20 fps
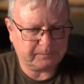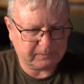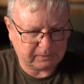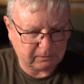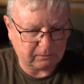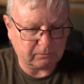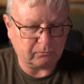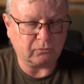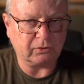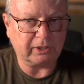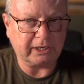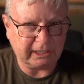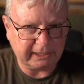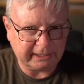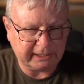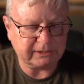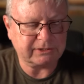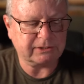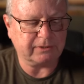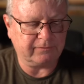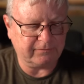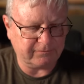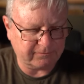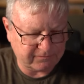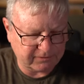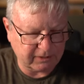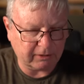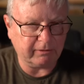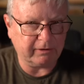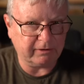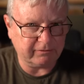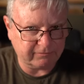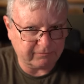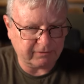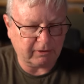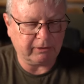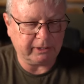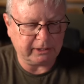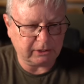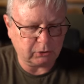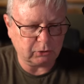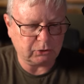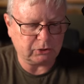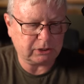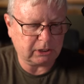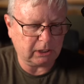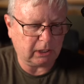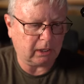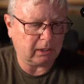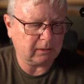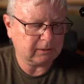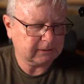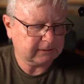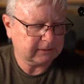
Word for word: Really, it's a very, very good car.